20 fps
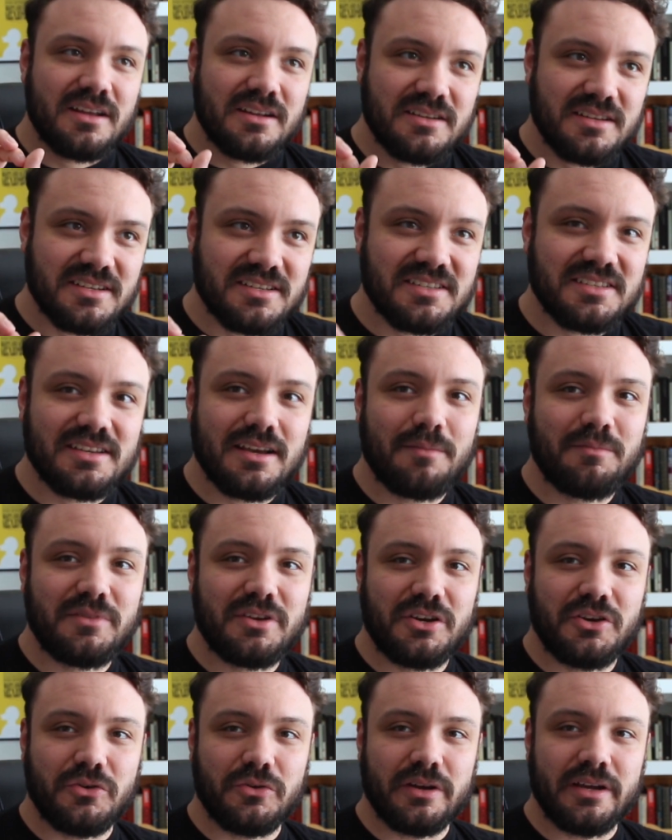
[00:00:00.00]
to some
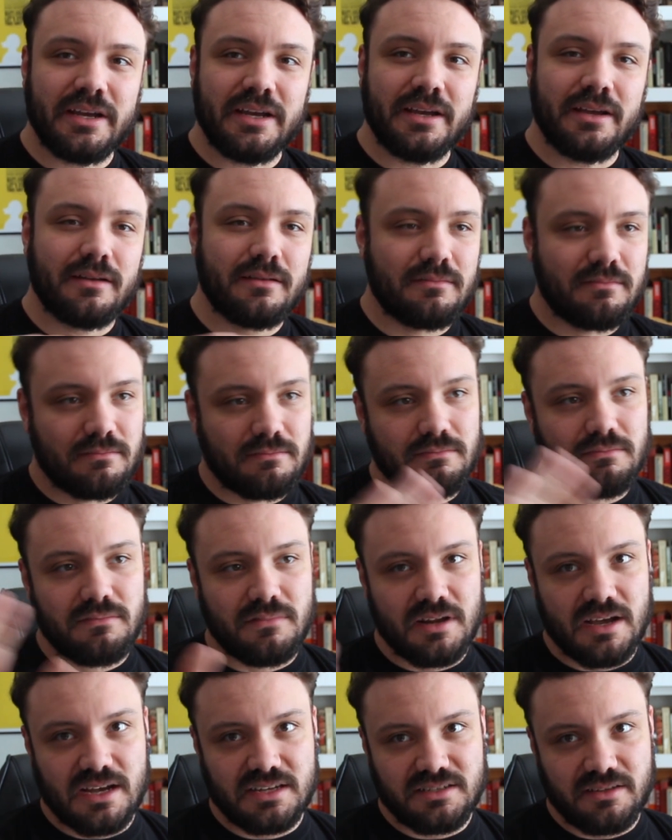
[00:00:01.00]
degree,
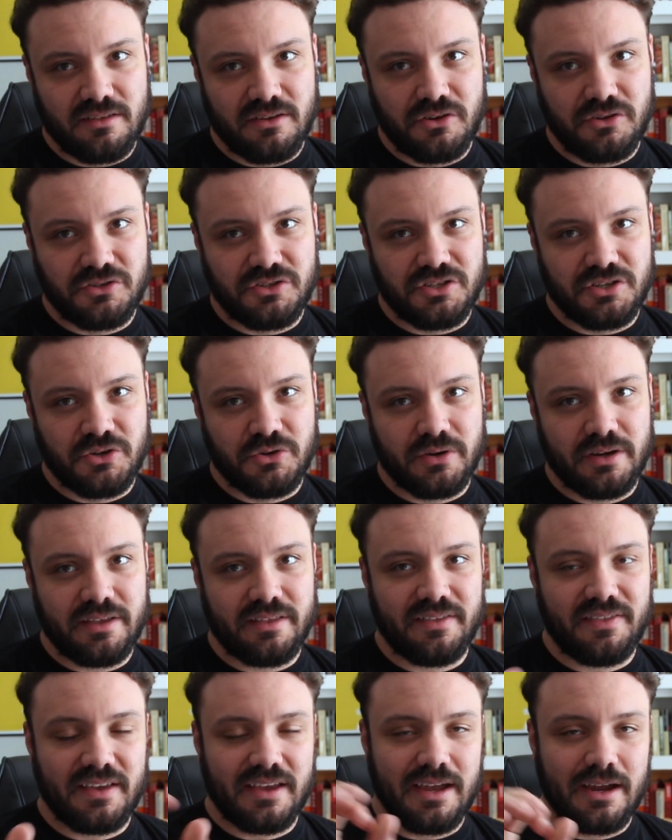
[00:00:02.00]
not to the degree
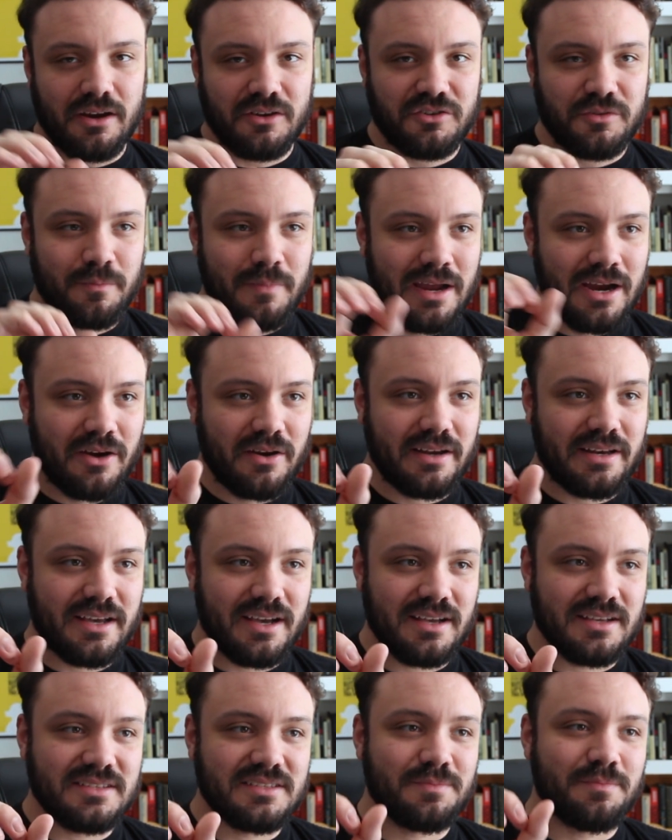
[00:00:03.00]
that the character Mary
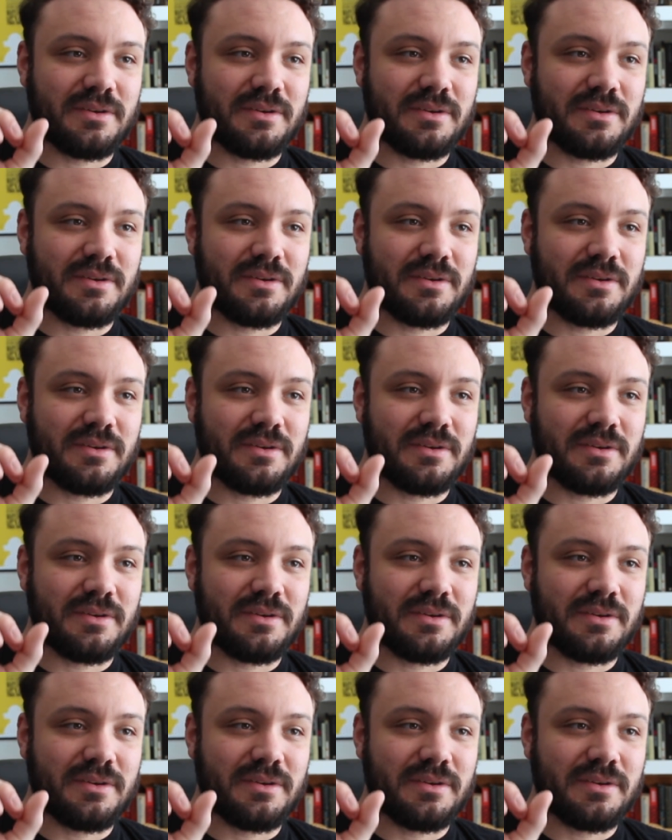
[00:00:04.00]
does,